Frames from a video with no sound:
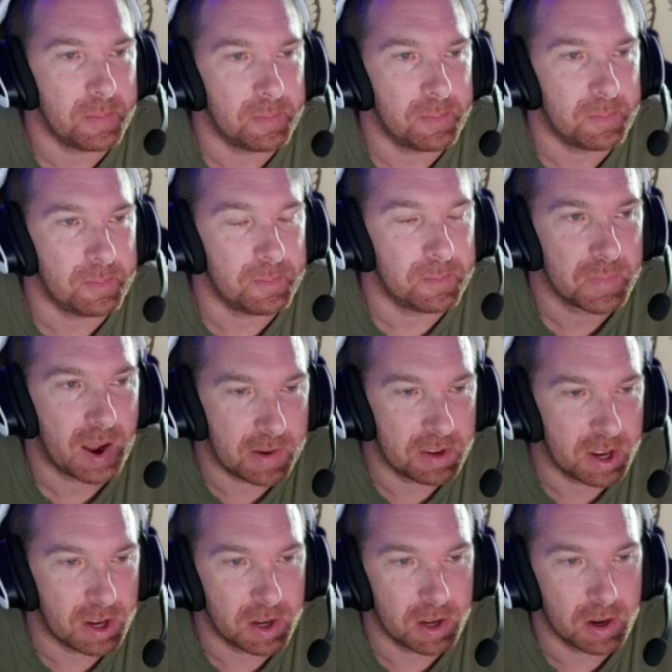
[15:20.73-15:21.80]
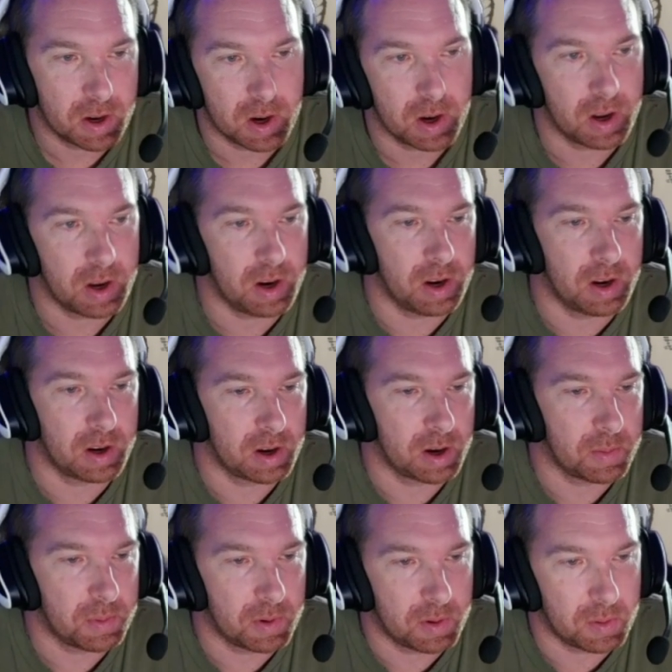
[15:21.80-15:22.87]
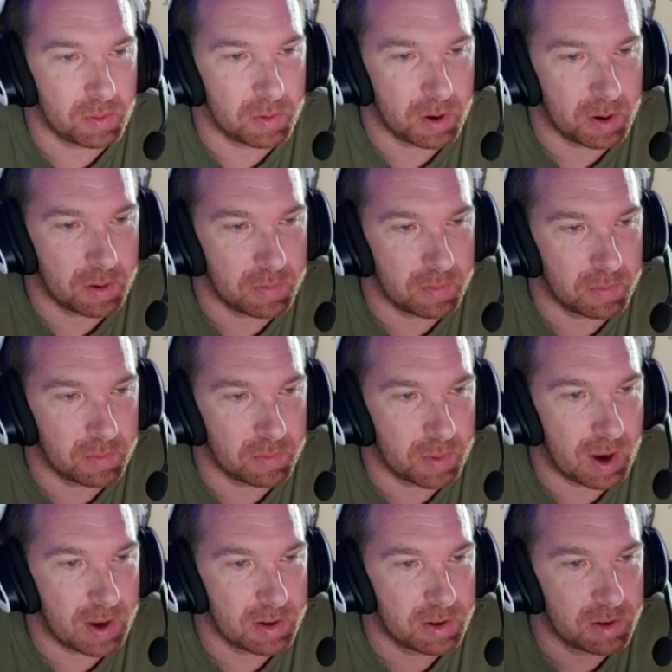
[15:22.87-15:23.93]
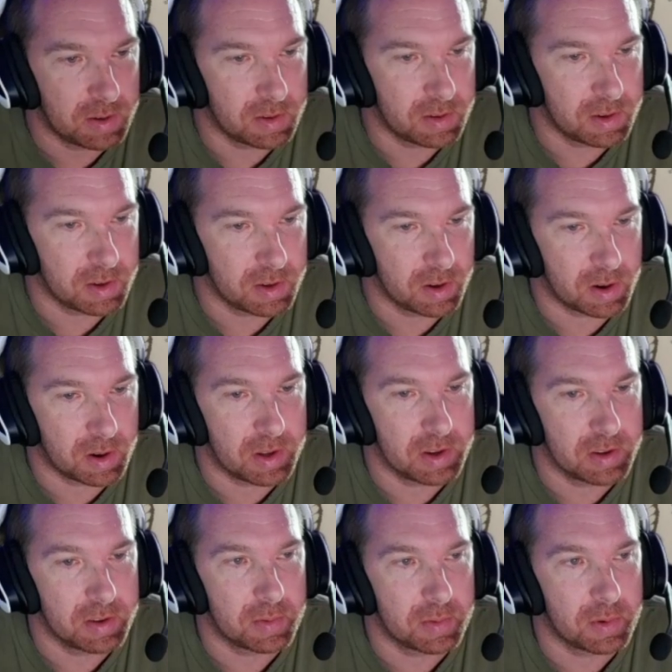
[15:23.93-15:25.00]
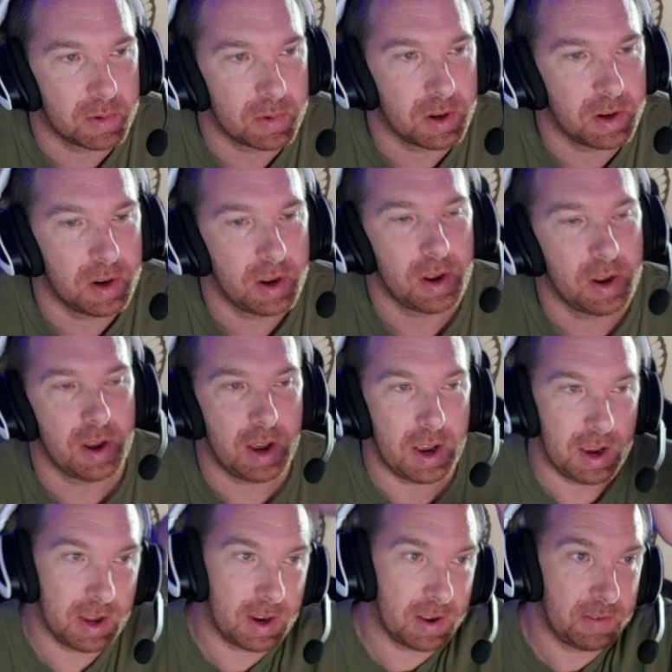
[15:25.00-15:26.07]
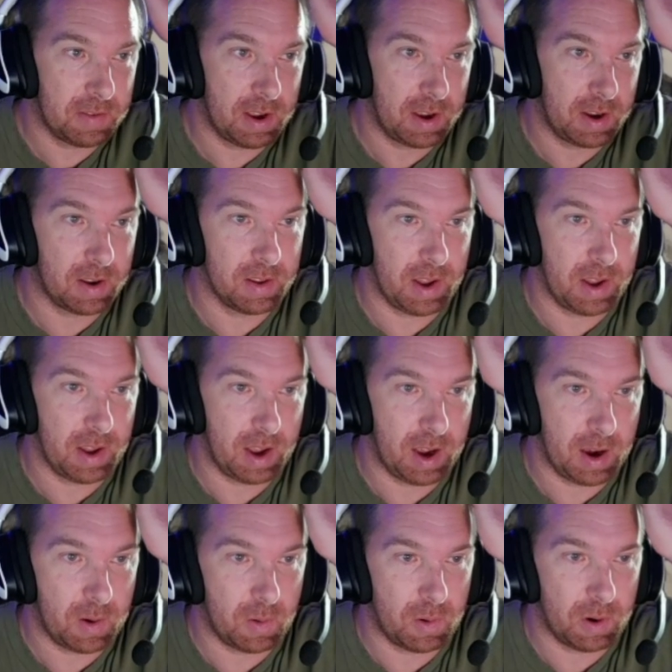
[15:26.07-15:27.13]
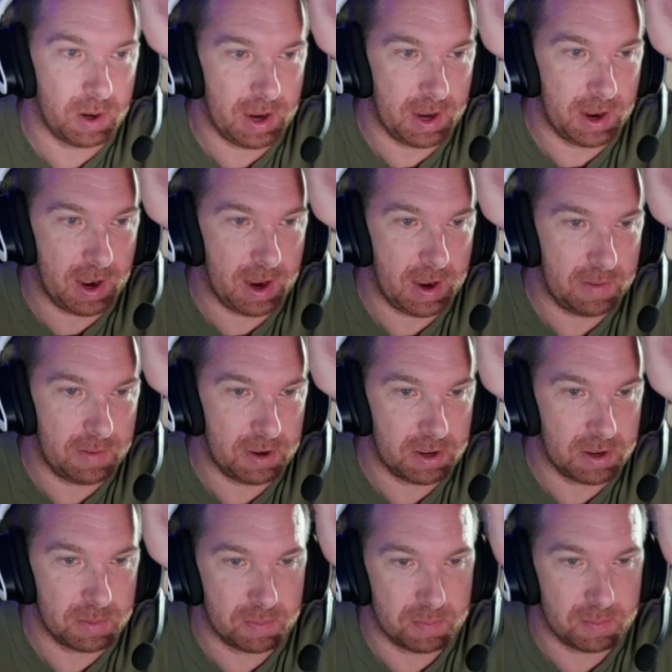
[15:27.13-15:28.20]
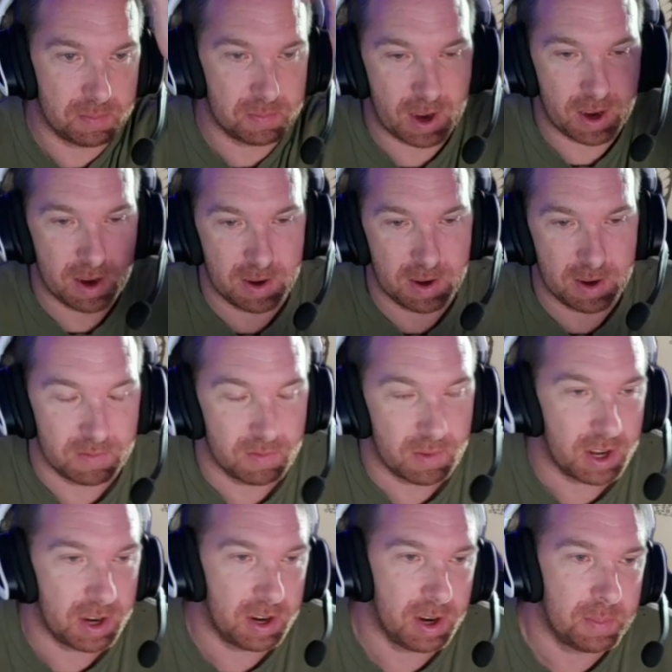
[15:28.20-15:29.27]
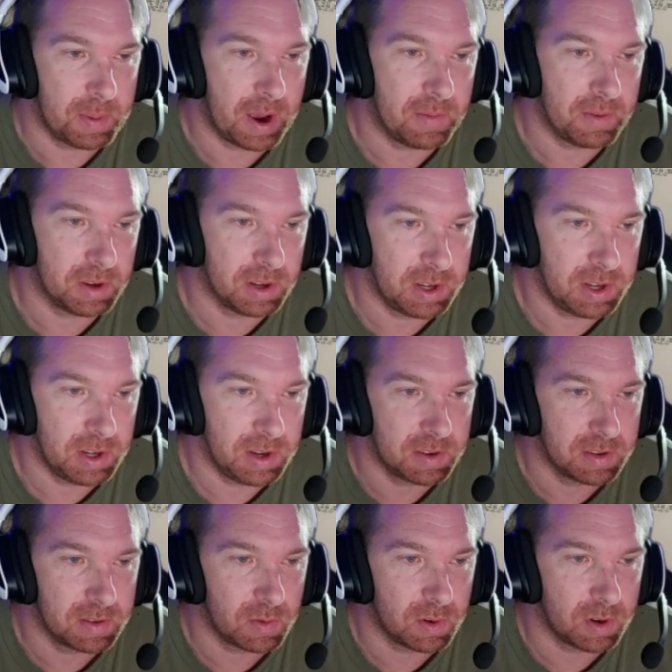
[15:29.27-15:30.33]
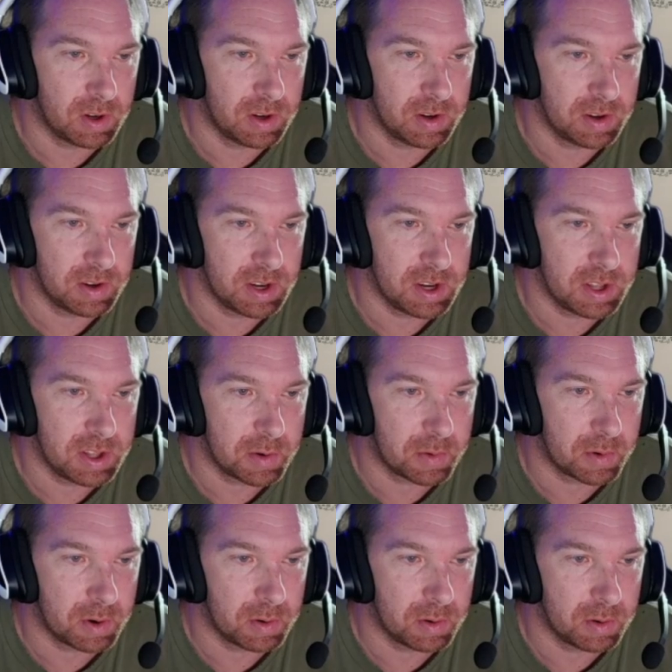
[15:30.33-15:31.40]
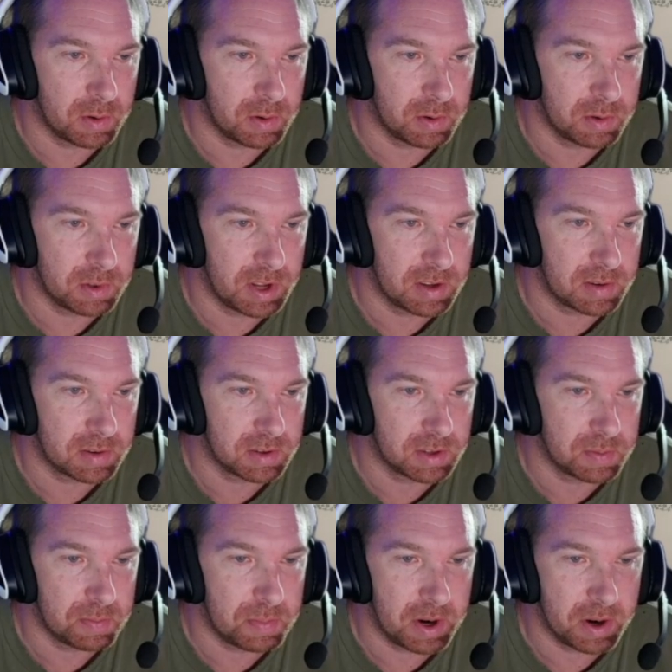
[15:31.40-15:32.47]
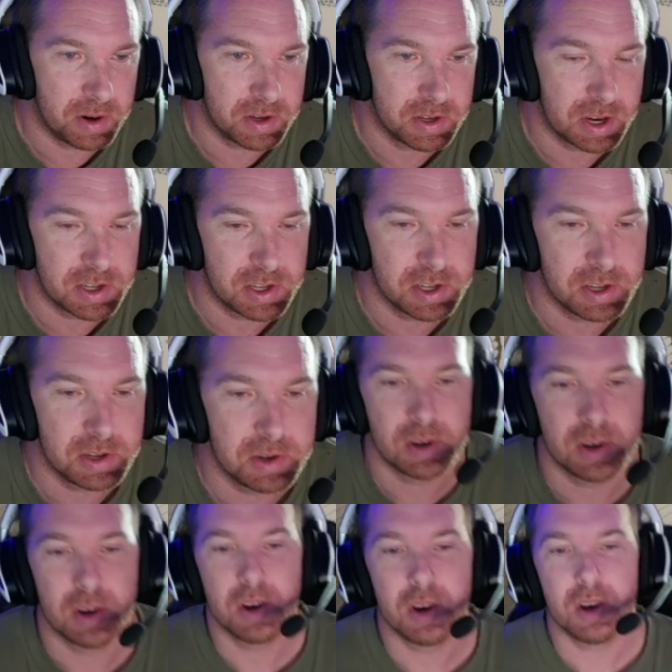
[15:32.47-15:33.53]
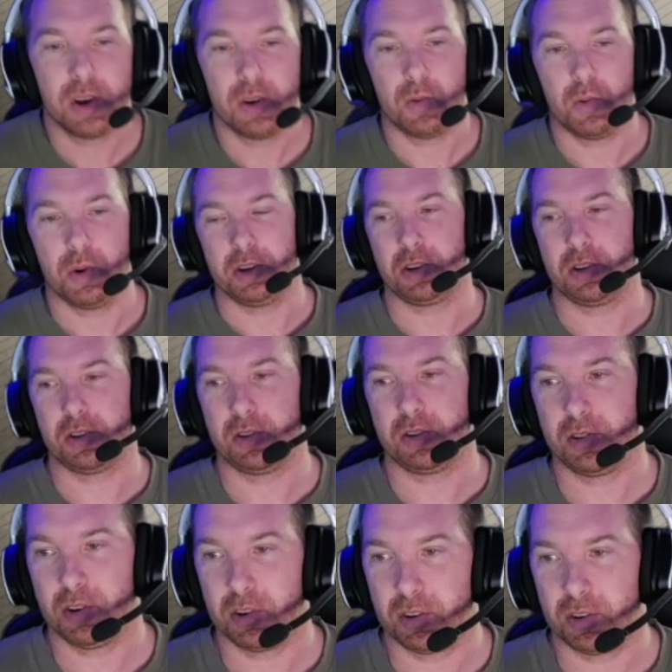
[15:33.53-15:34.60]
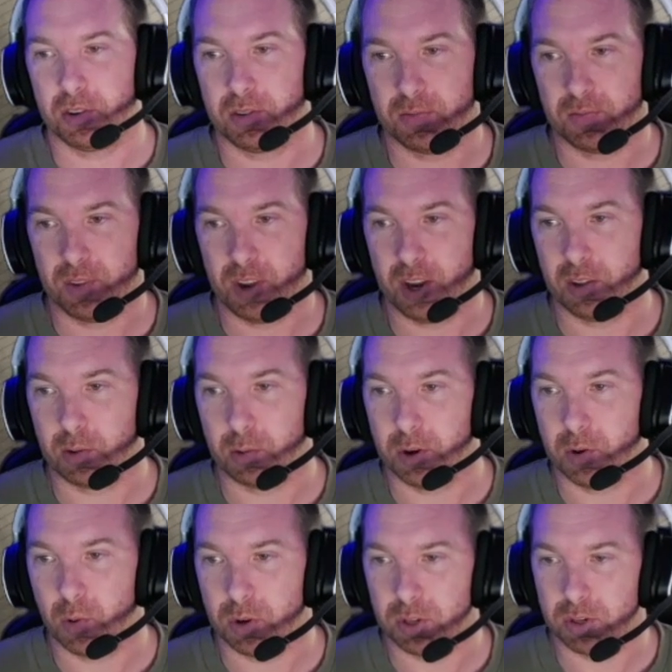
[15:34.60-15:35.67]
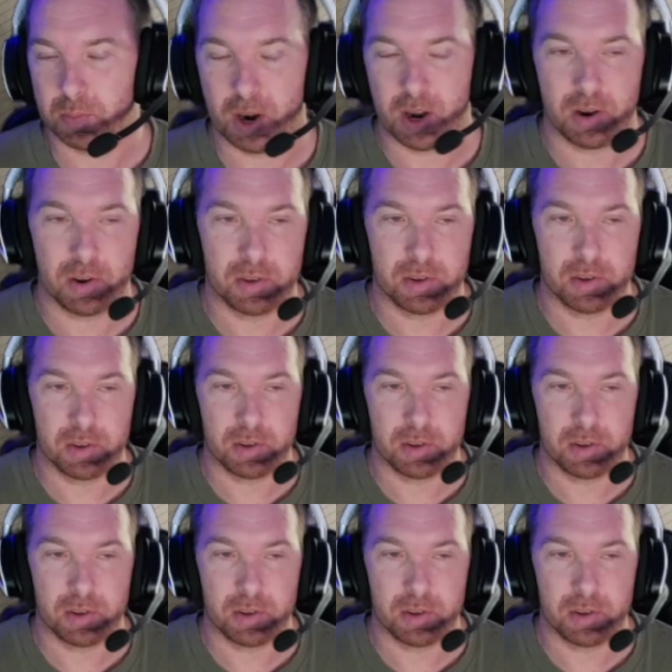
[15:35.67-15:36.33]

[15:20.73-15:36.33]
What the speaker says: I've taken on a couple of them. I took on this one, and I've taken on that one, and I have yet to. I ended up having to leave this one. They throw spears at you, which took like 3/4 of my health away.